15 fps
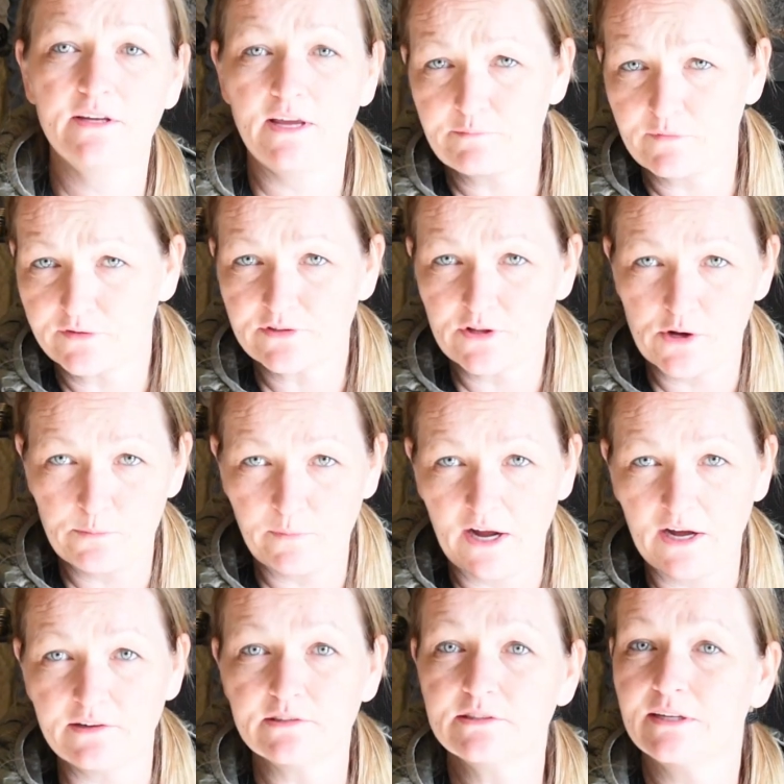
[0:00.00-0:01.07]
Keep those low
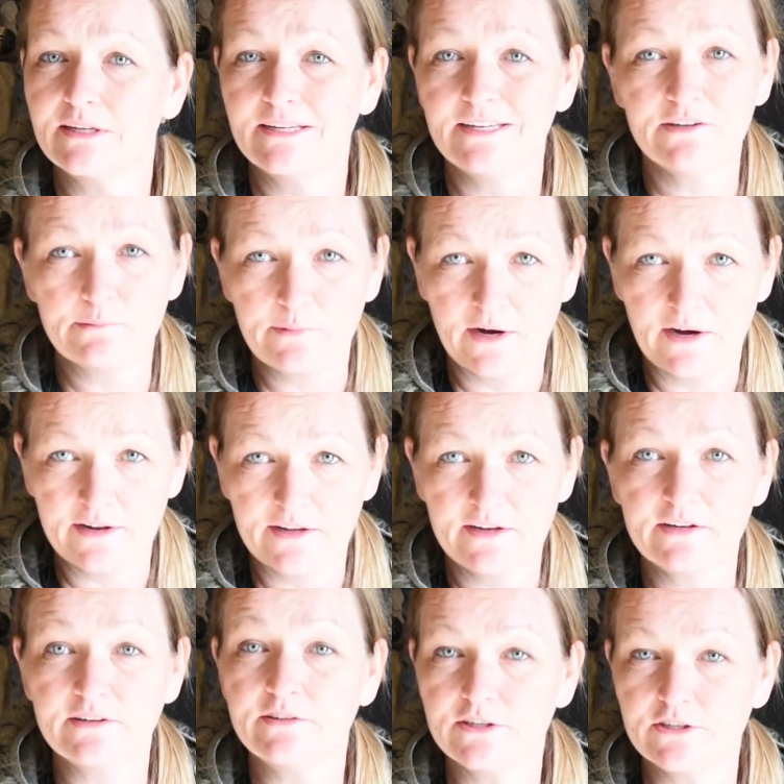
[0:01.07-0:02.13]
miles, get your body
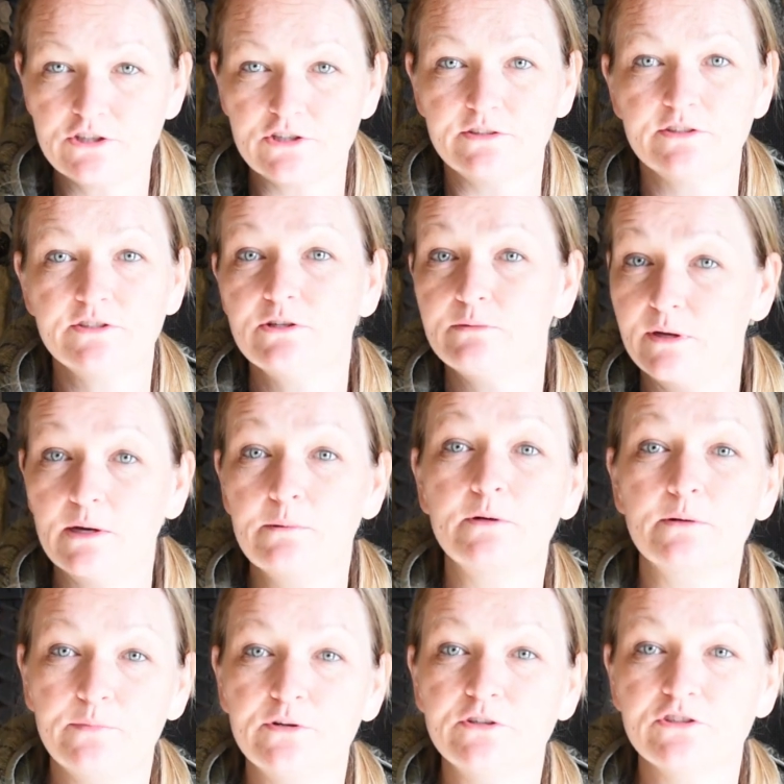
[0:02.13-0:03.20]
conditioned to be able
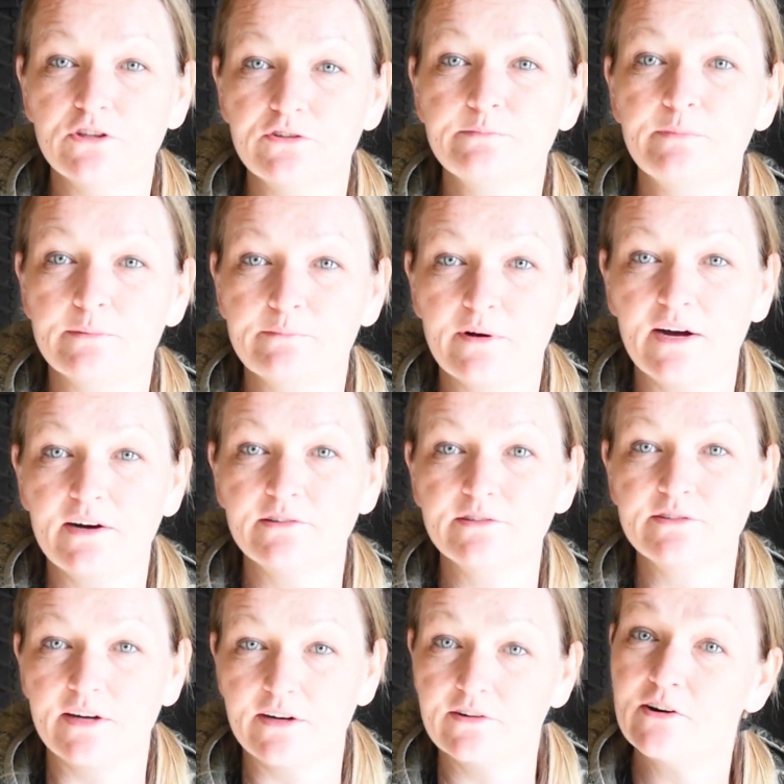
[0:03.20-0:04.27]
to push those big
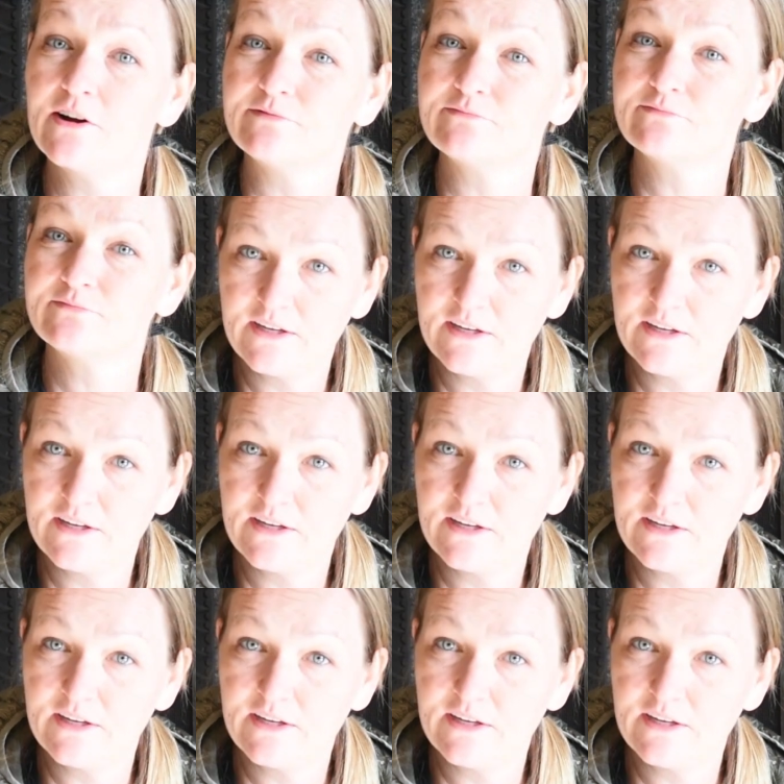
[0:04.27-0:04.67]
miles later on.